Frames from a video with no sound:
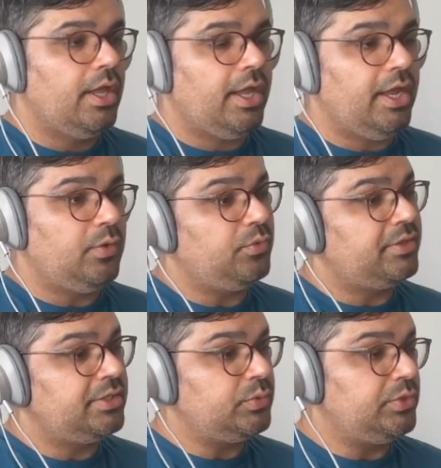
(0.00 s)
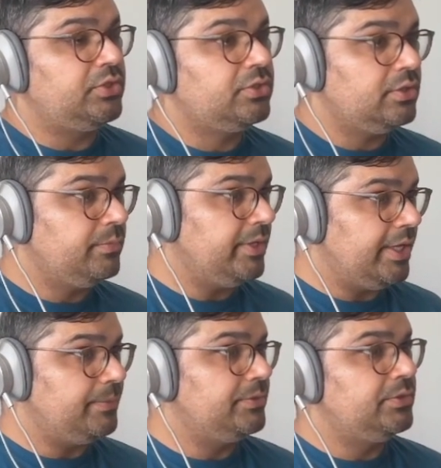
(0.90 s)
And with this, we should be
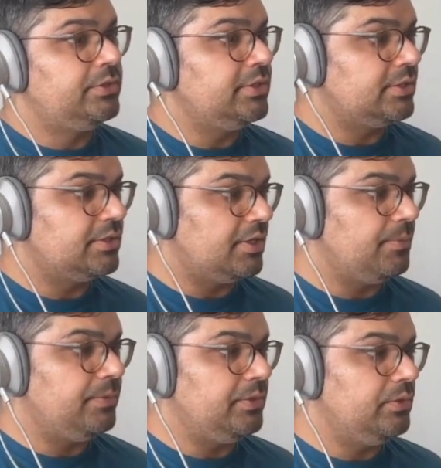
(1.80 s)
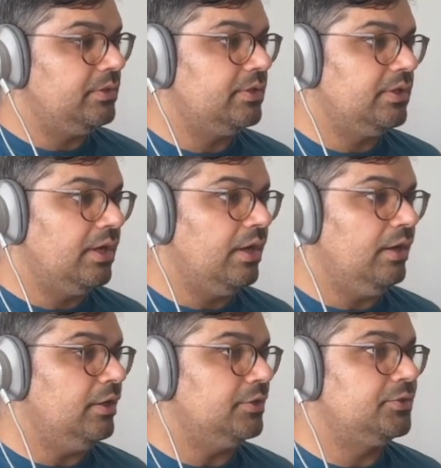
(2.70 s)
able to just upload
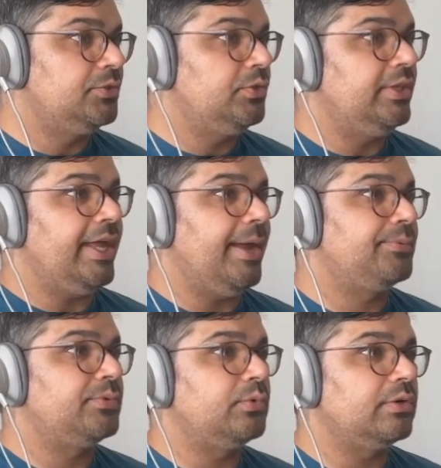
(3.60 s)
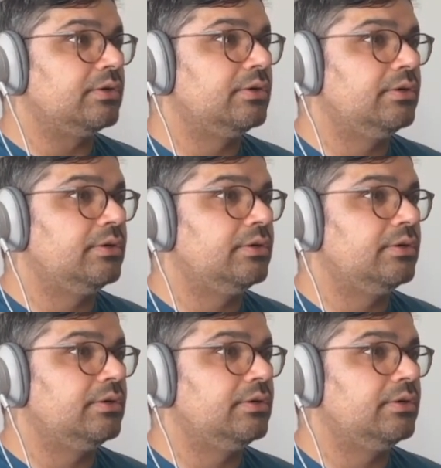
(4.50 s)
to the App Store.